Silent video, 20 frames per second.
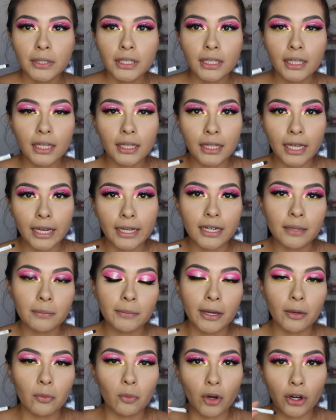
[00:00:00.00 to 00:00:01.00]
be lining
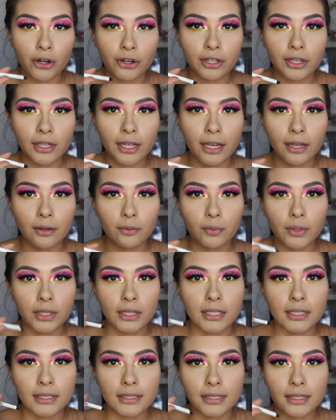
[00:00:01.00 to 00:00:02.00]
my waterline
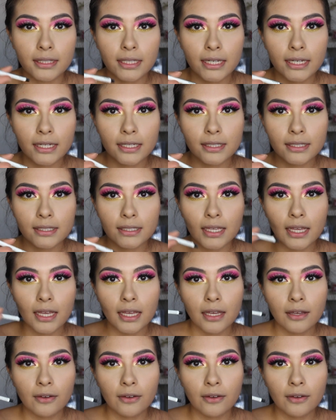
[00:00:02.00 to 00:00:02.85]
with this NYX